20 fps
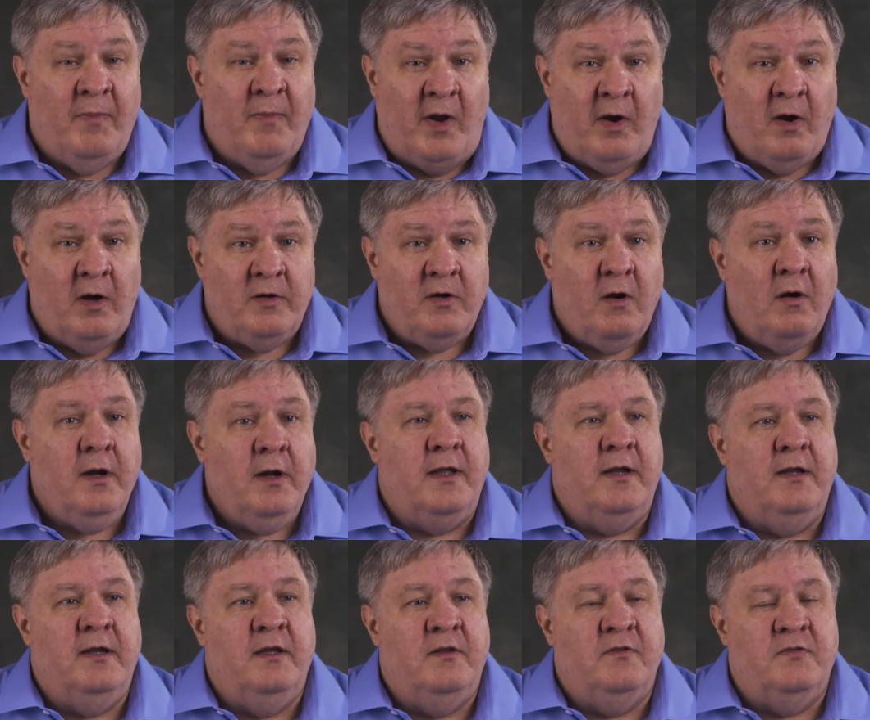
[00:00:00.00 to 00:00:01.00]
But our
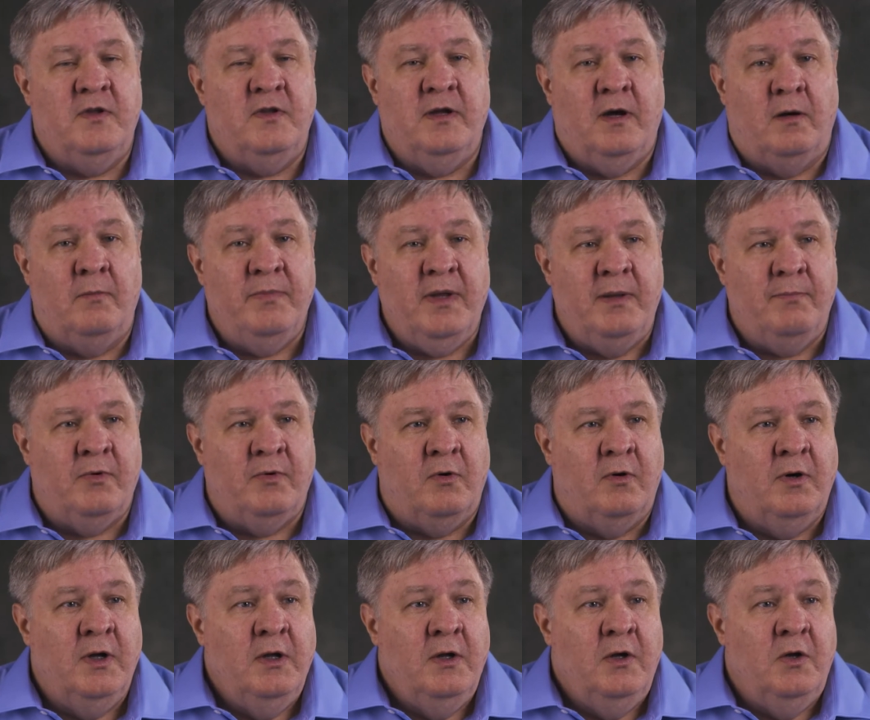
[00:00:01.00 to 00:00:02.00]
target is to help
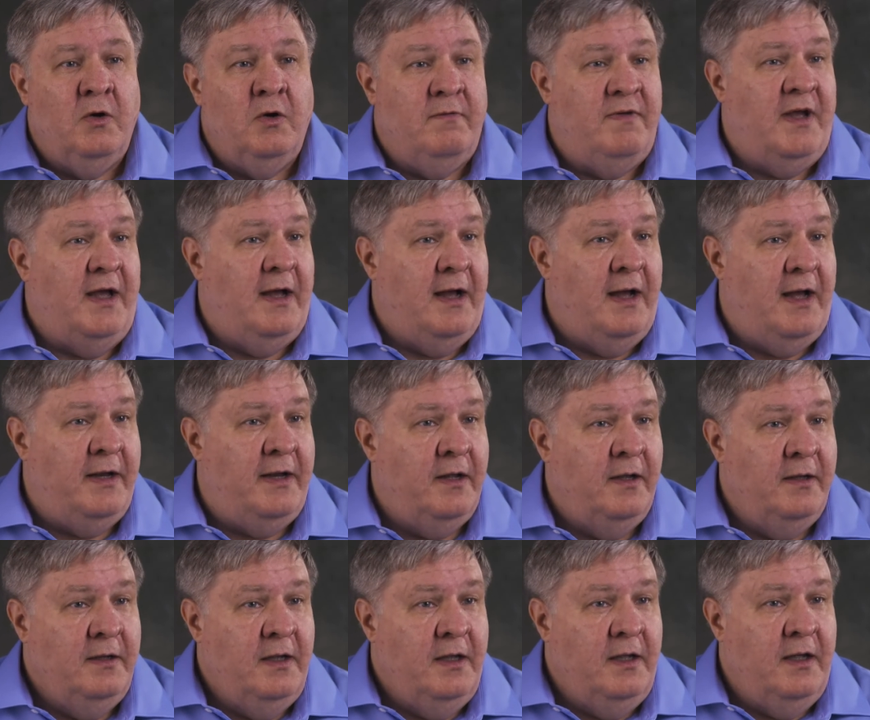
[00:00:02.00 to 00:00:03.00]
people who have had
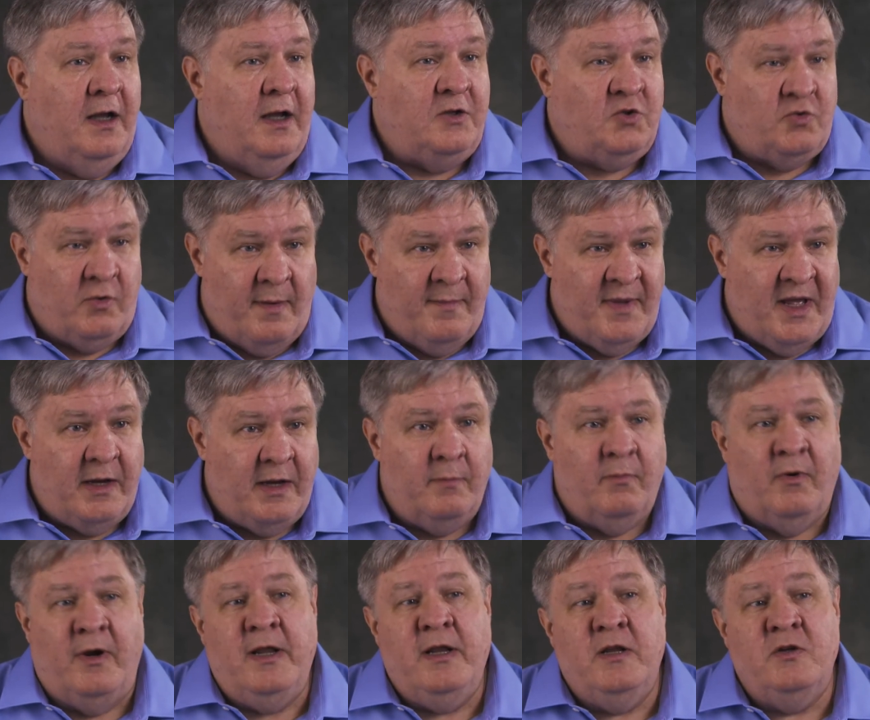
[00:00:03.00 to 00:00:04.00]
a traumatic
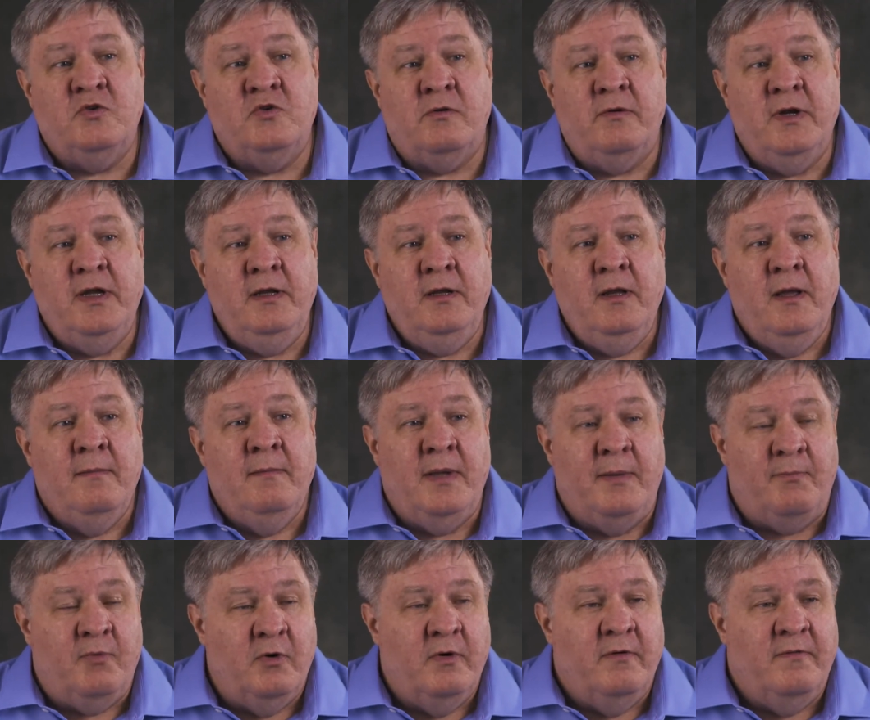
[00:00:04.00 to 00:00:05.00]
brain injury,
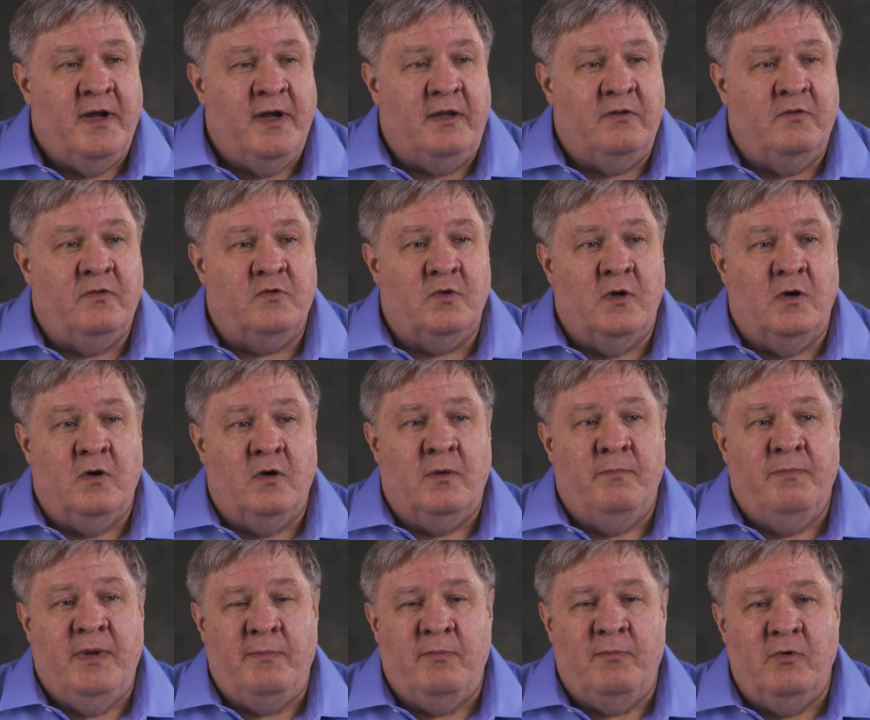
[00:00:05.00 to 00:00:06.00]
people who've had
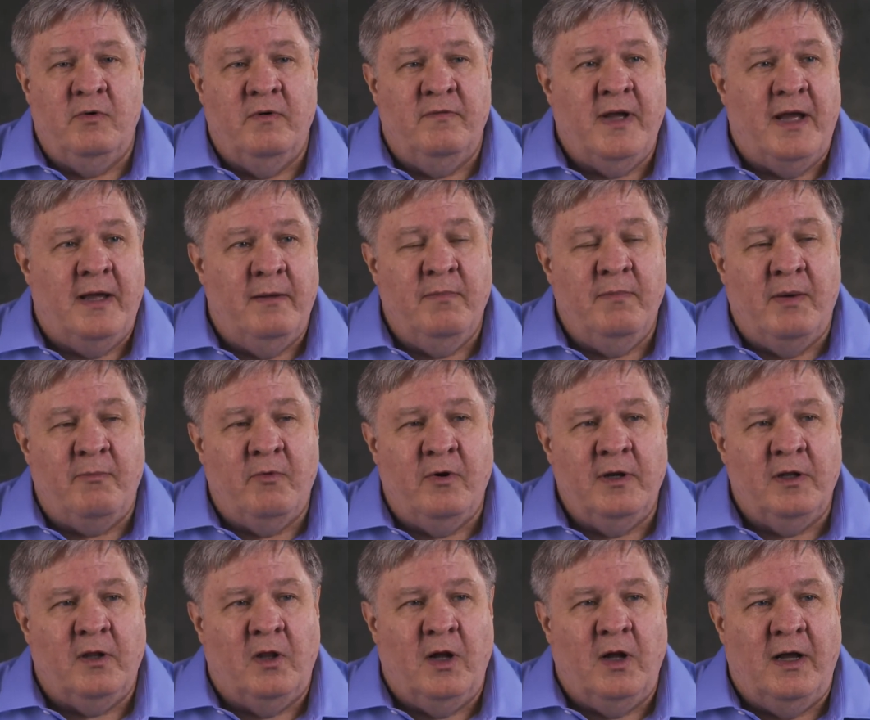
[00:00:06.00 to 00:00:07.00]
stroke, people who've had
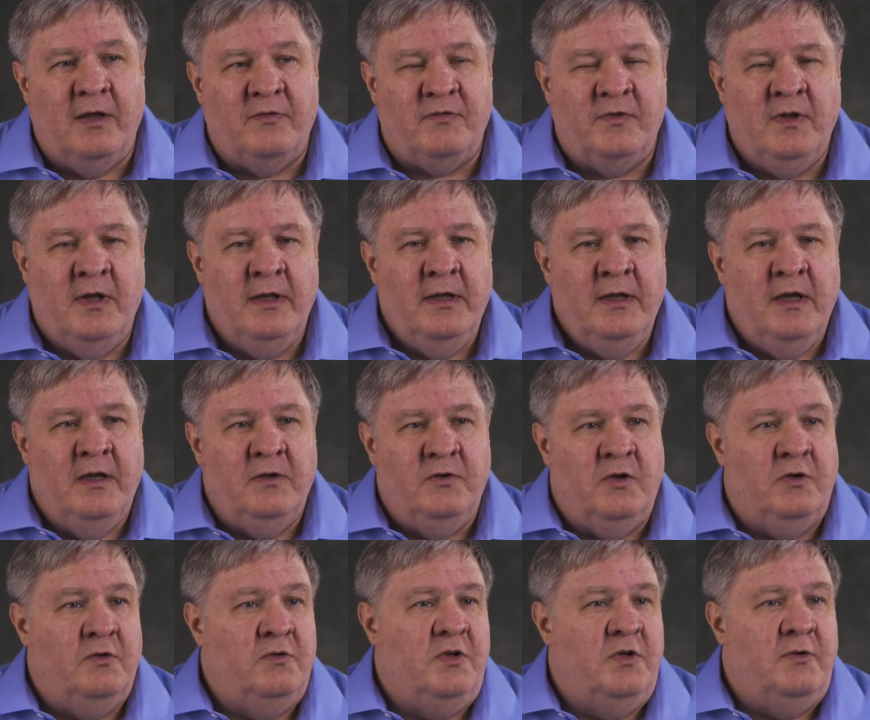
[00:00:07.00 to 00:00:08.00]
memory loss
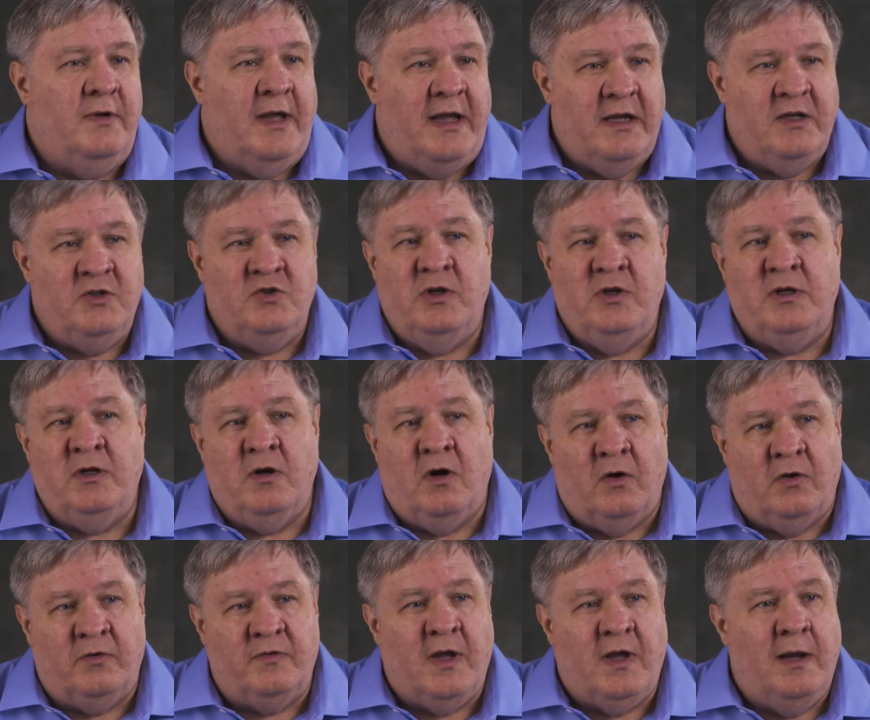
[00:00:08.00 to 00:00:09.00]
due to aging,
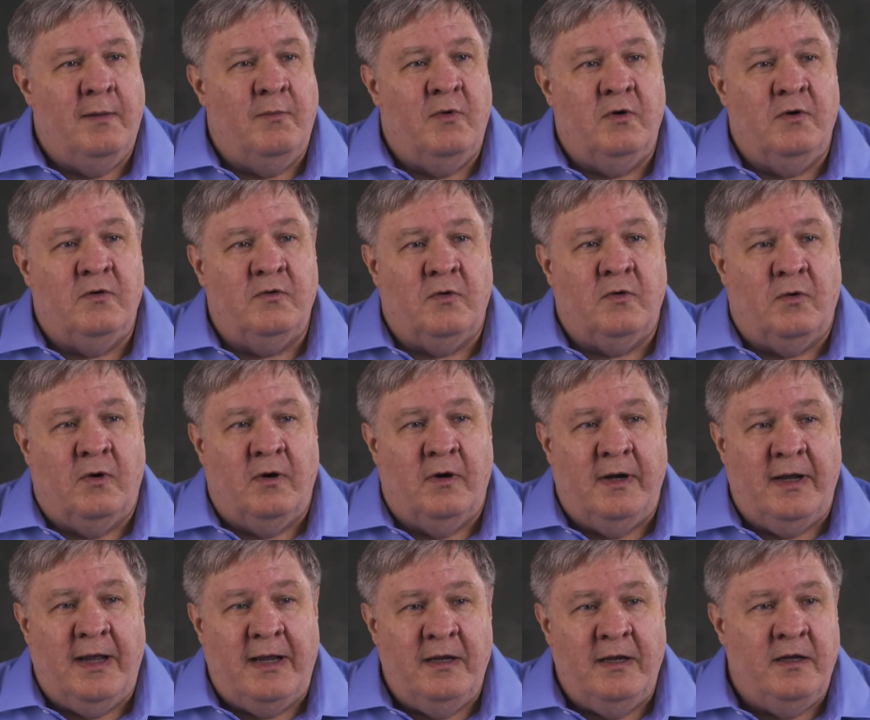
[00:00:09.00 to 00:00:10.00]
Alzheimer's,
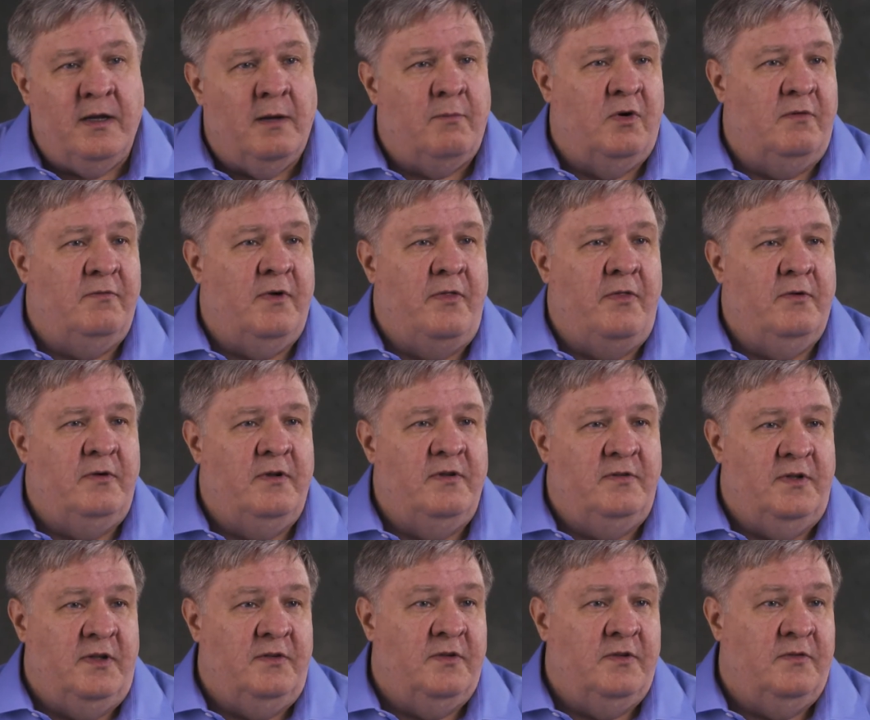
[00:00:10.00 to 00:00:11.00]
or any number of other
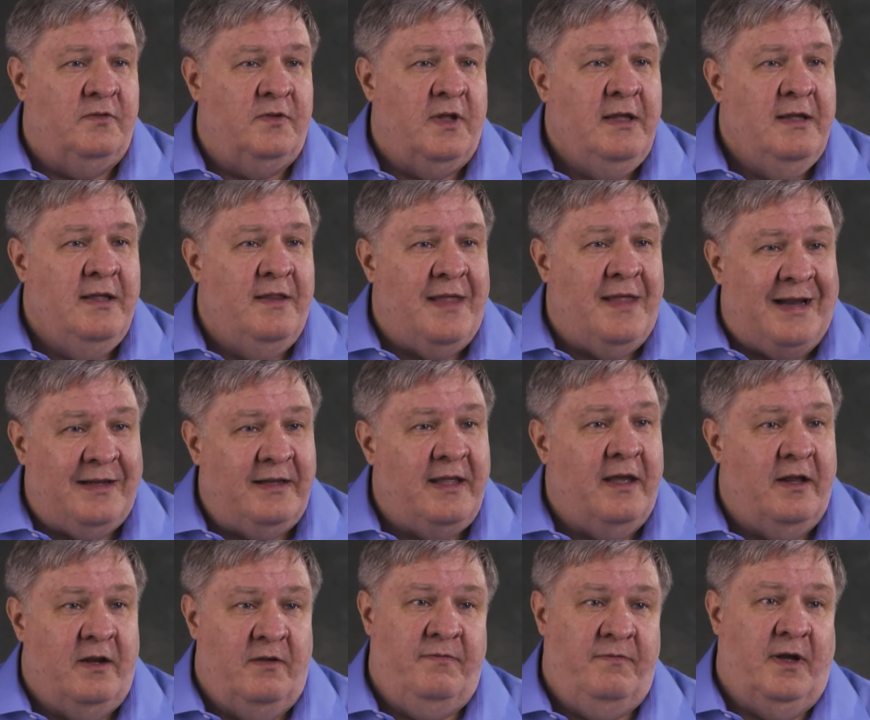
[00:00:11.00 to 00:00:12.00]
diseases that
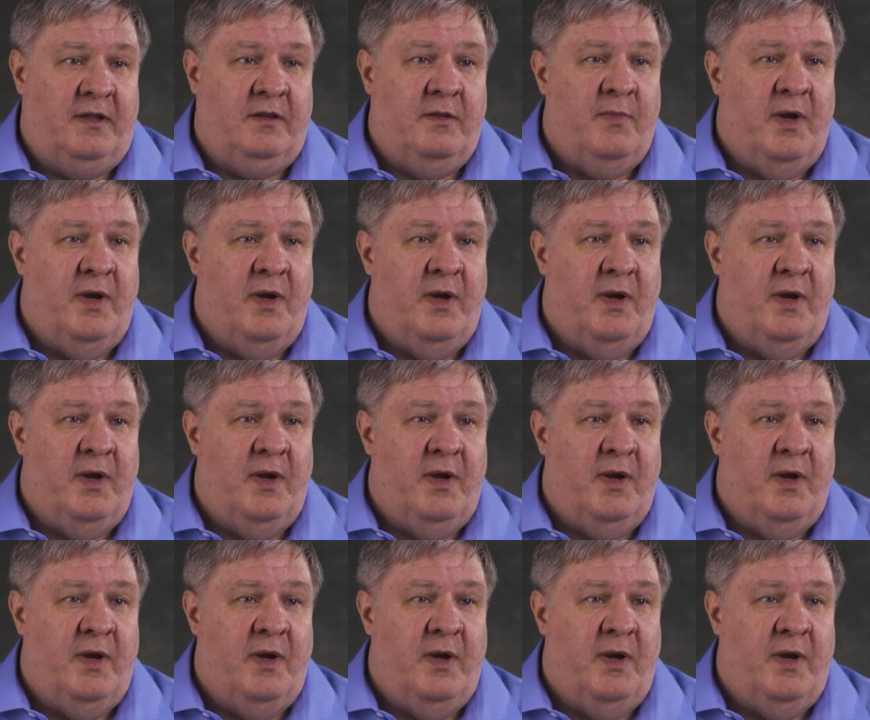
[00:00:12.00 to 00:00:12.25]
can affect the